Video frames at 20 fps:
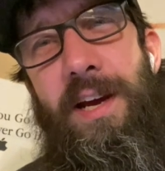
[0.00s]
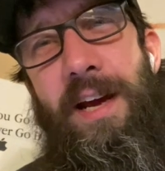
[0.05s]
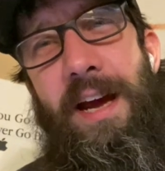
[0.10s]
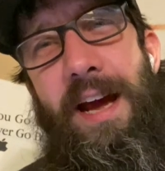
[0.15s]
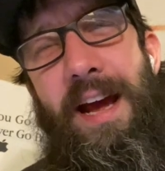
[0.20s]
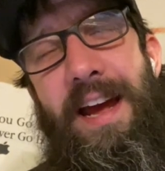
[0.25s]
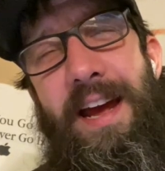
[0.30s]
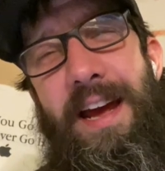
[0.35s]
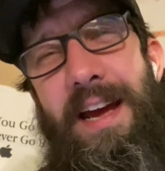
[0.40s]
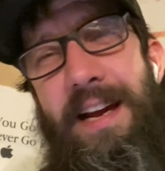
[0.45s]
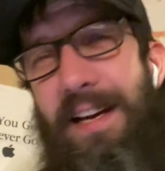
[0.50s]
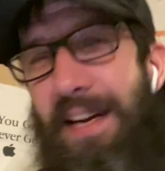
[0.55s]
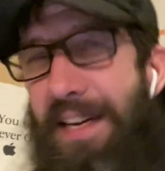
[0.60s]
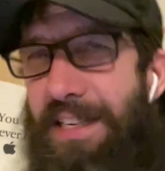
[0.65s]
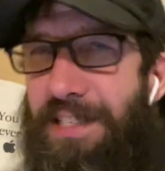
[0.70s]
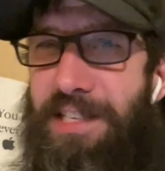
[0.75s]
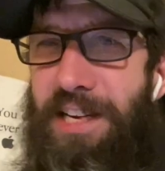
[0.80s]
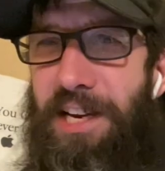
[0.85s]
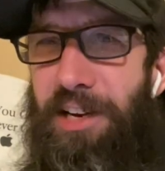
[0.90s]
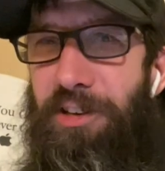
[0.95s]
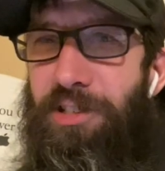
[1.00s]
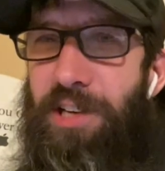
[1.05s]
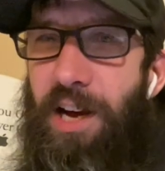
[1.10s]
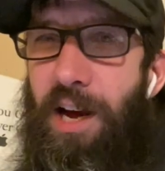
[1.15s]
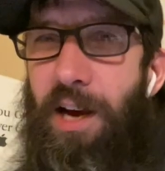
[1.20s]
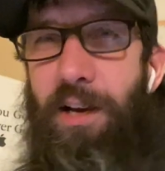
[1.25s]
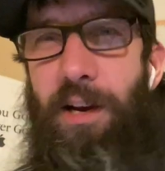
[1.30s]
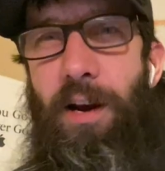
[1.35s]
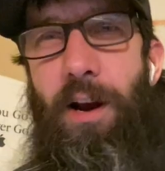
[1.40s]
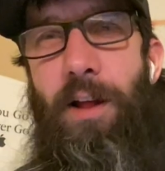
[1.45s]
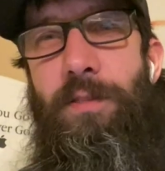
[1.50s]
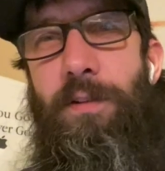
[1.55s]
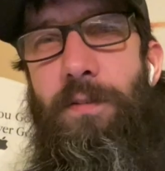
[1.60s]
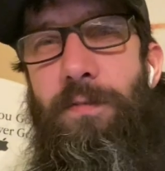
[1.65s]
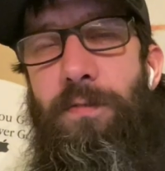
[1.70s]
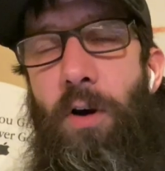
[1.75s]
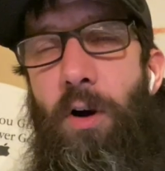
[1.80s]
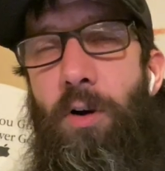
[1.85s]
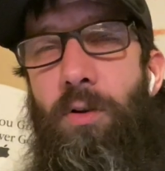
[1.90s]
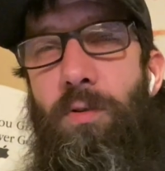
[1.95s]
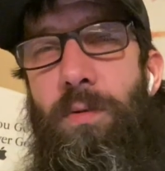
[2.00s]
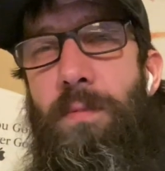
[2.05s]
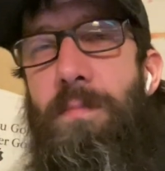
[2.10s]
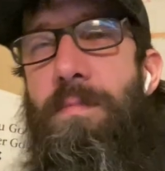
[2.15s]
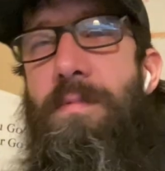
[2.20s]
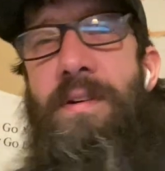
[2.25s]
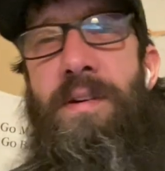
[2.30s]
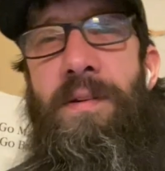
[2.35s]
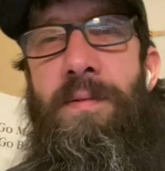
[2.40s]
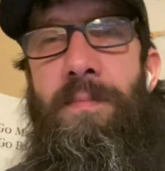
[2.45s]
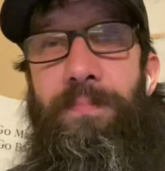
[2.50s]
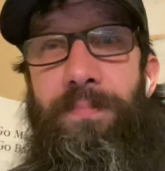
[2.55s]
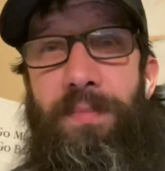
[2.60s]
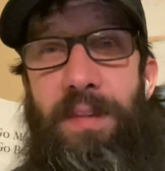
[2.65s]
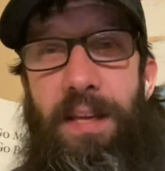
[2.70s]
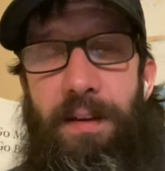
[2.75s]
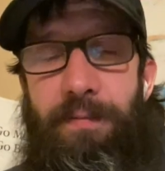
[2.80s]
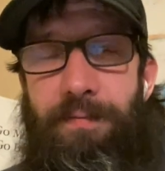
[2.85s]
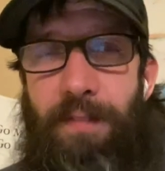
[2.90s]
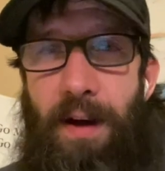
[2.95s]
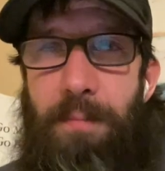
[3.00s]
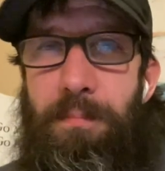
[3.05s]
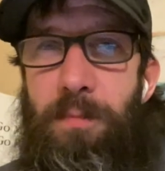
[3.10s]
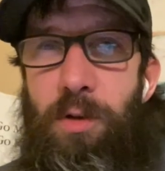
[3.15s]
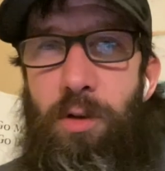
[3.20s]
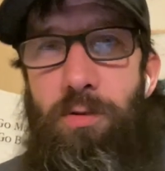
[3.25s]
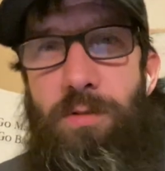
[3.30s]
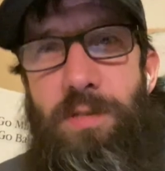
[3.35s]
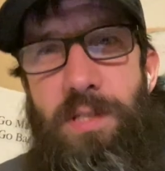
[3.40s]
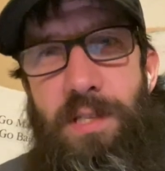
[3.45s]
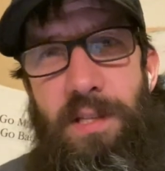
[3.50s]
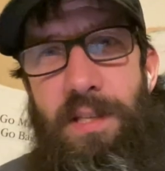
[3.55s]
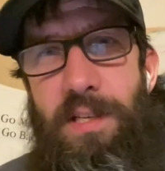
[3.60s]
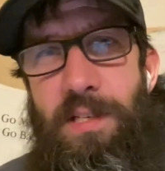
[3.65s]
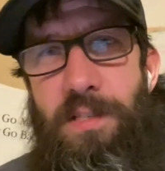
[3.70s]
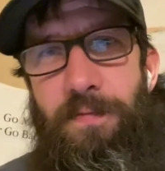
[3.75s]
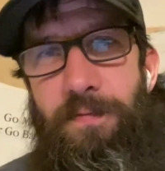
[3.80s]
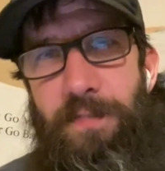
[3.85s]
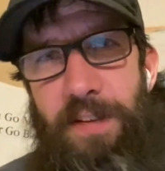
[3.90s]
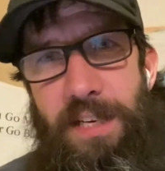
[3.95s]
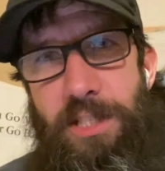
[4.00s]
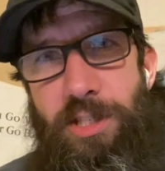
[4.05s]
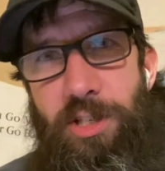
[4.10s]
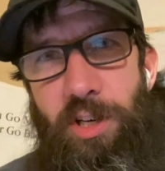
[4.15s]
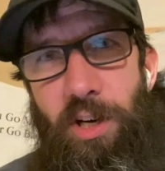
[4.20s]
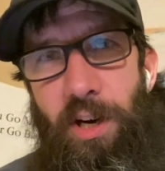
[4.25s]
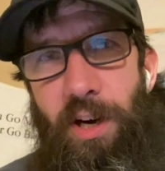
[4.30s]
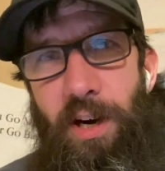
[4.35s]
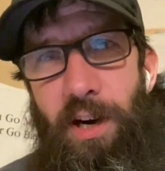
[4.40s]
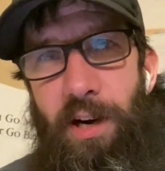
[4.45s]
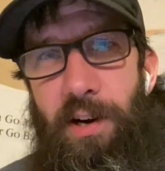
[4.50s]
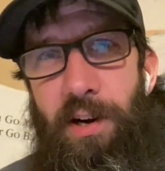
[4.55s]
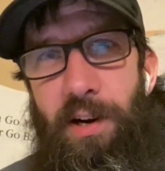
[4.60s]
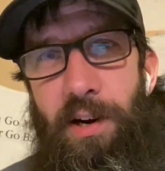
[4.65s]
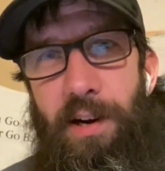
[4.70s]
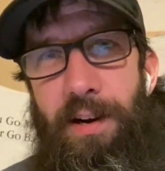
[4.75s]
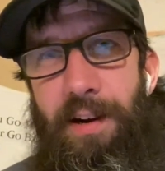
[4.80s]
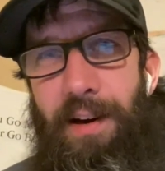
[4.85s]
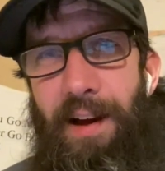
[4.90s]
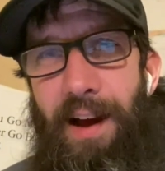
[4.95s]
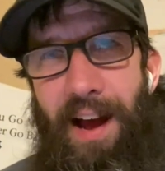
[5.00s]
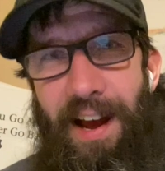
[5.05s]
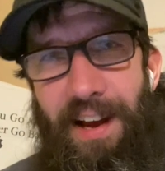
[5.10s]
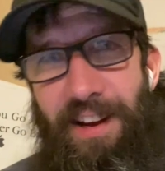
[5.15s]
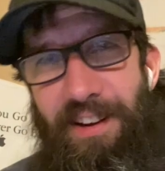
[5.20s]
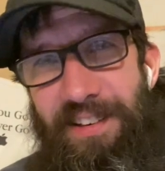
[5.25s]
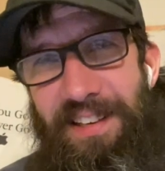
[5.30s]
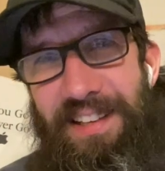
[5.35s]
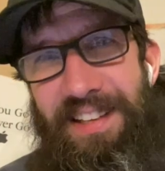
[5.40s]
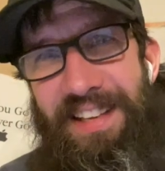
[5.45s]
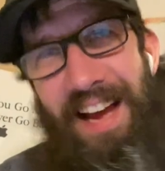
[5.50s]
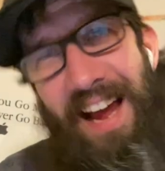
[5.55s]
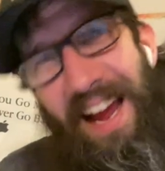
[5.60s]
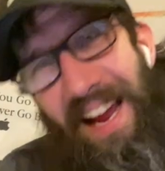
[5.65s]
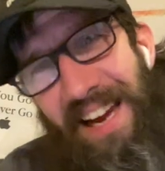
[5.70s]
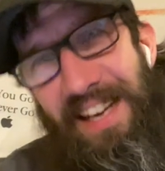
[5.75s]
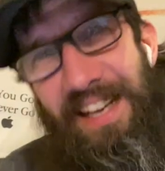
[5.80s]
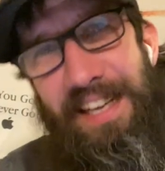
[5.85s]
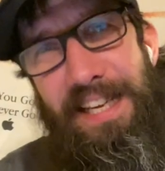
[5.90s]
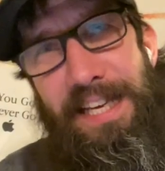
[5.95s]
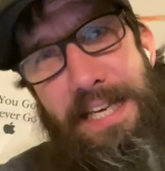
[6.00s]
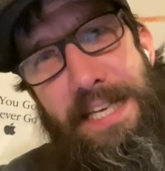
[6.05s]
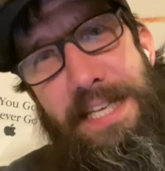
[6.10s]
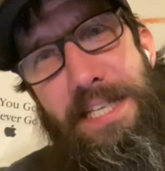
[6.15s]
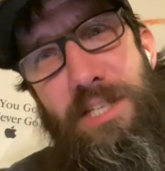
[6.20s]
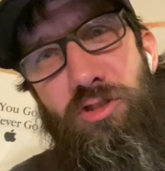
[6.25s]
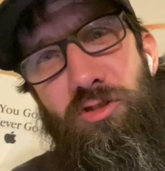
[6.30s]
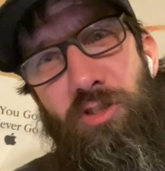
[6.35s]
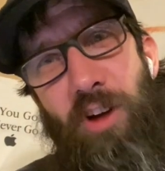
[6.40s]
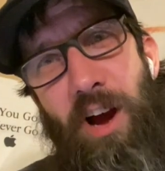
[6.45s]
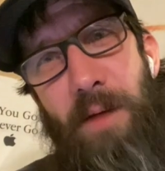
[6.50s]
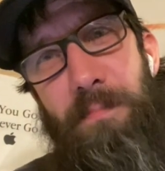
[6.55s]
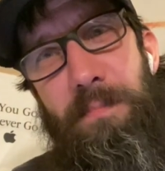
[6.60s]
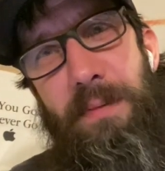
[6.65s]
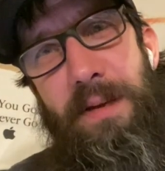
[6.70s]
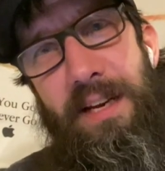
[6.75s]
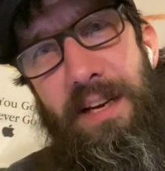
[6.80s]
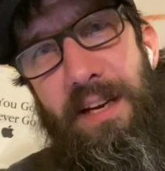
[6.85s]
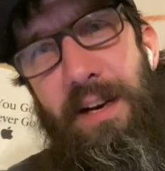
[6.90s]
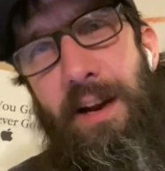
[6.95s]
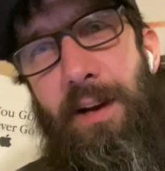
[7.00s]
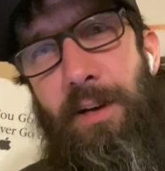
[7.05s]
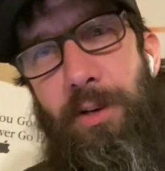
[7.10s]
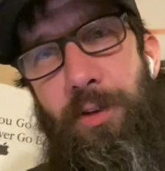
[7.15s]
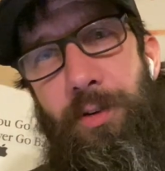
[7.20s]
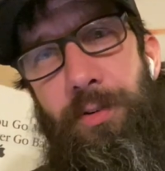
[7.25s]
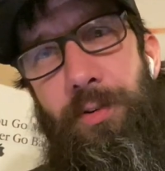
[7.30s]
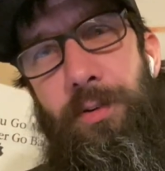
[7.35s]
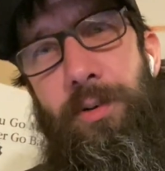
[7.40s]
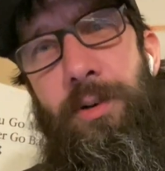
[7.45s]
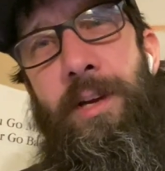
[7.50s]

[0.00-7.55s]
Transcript: and let's say you're talking on the phone, if I'm using this feature, I could kind of eavesdrop in on you.